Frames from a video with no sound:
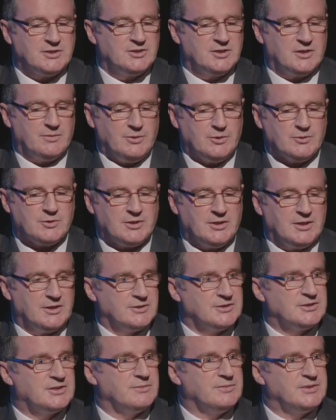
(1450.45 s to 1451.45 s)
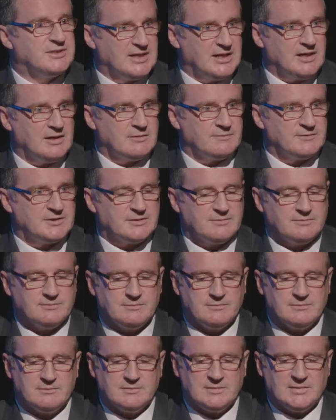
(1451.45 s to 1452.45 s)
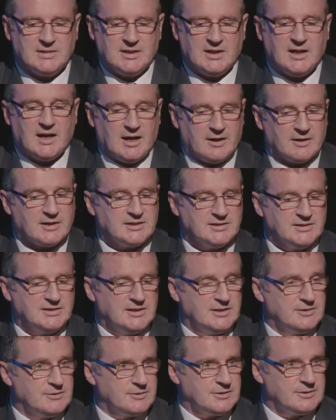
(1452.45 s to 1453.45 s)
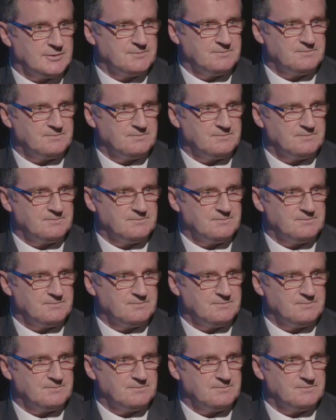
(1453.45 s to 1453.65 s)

to the mutineers themselves are considered.